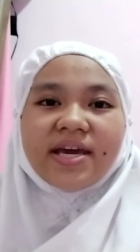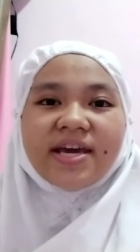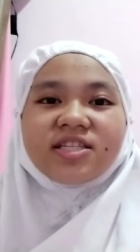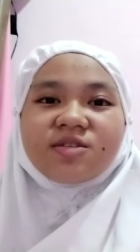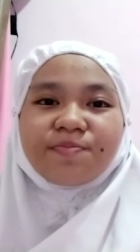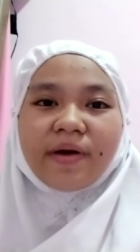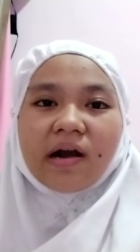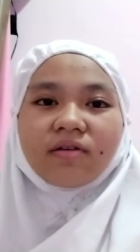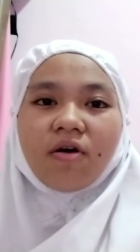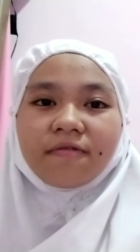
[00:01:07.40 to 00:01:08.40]
It's
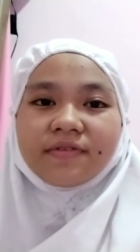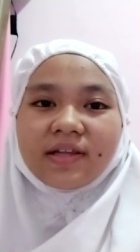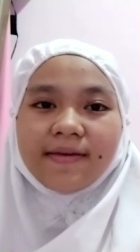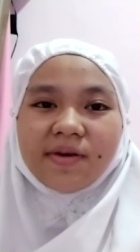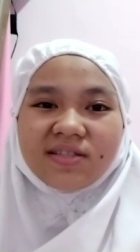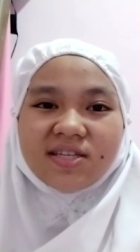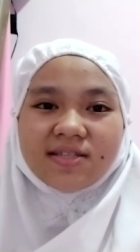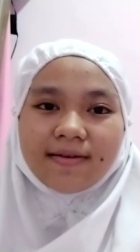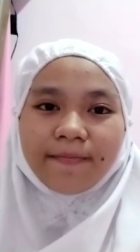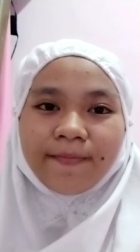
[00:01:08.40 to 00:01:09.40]
part of the limbic
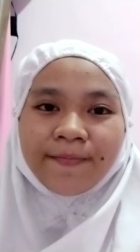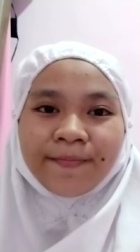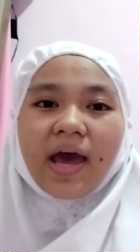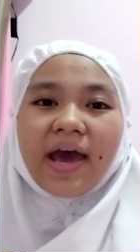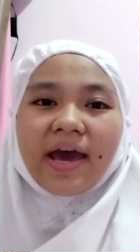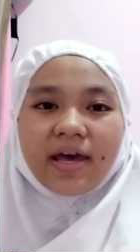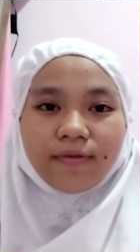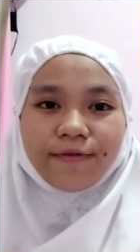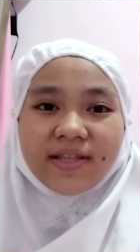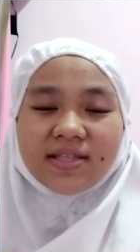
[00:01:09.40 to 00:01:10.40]
system.
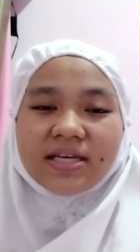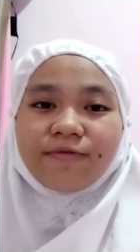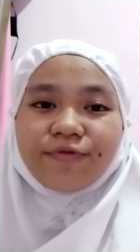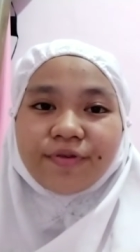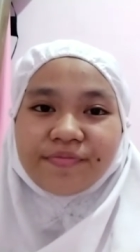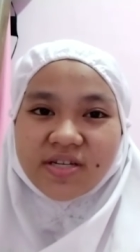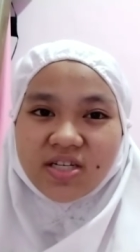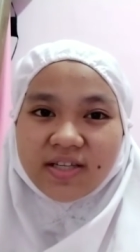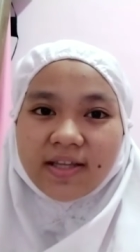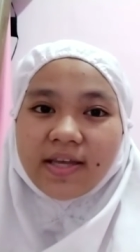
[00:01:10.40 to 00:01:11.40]
And what
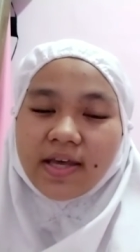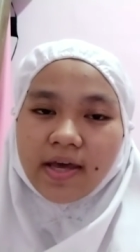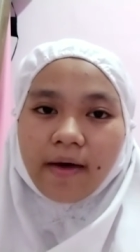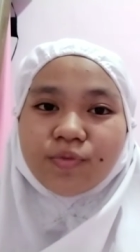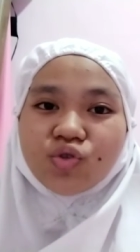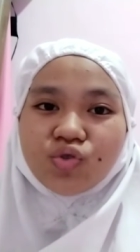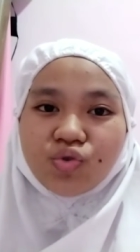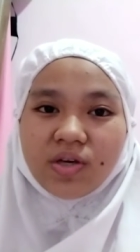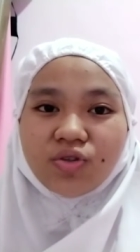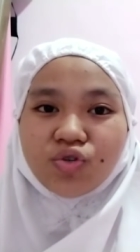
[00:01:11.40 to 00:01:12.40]
information comes
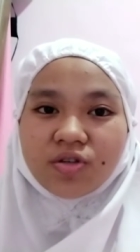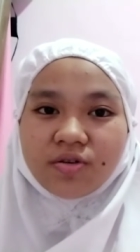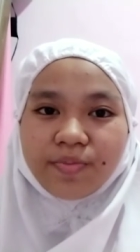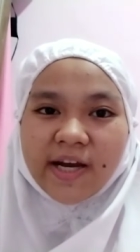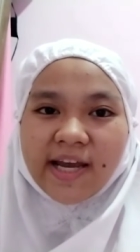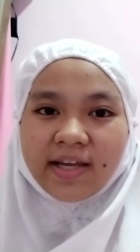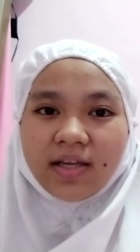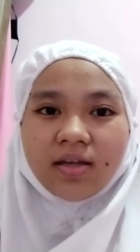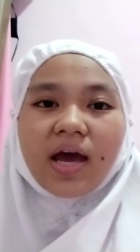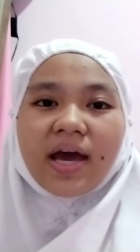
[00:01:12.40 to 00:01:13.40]
into the
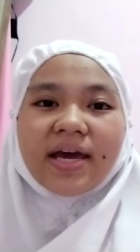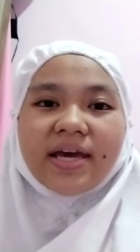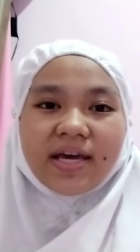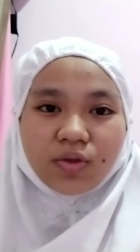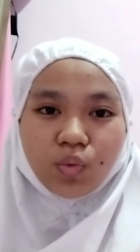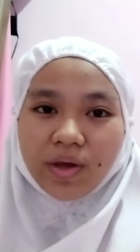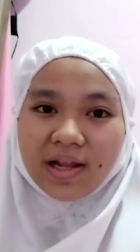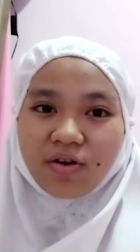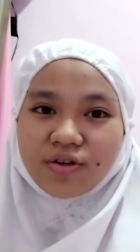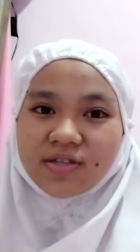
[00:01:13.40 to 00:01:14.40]
brain, it
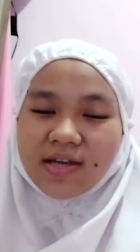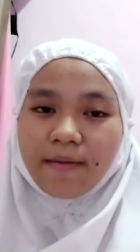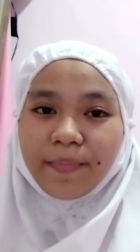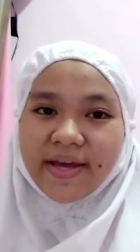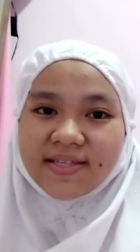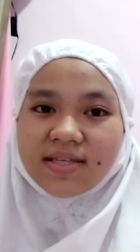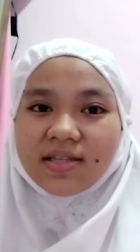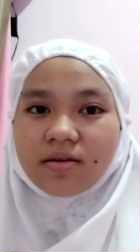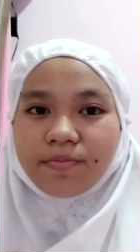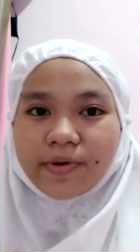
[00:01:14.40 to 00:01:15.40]
will go someplace
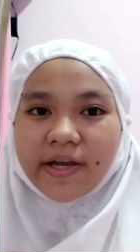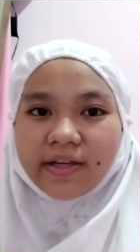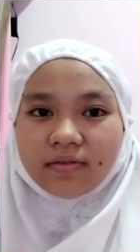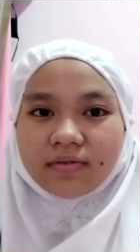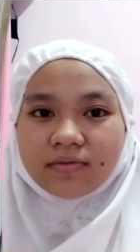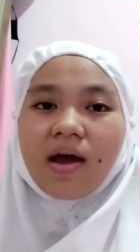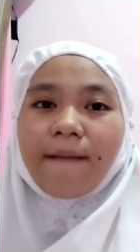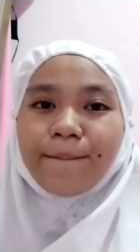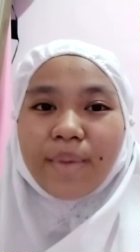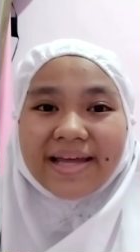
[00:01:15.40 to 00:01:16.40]
in the brain.
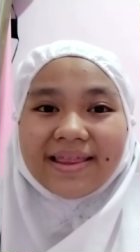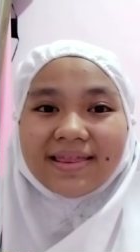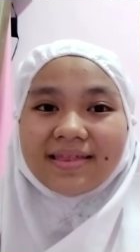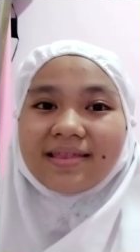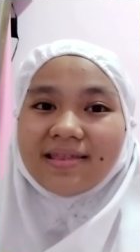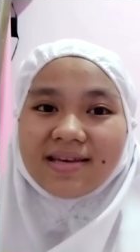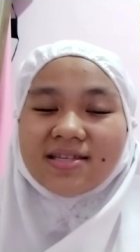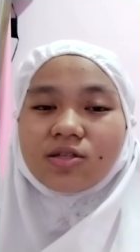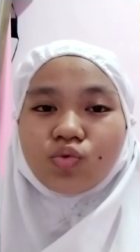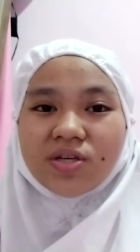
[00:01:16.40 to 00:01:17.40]
But
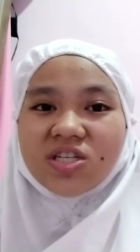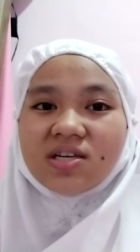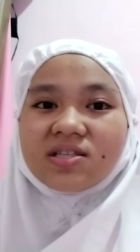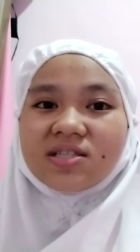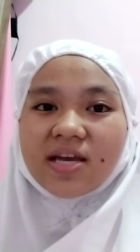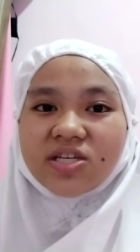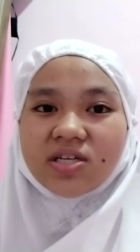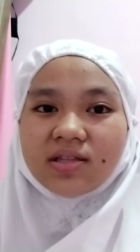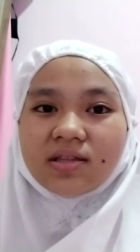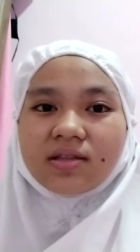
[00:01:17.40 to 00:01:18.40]
this switching
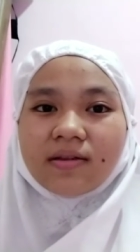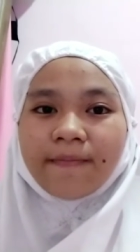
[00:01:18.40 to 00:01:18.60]
station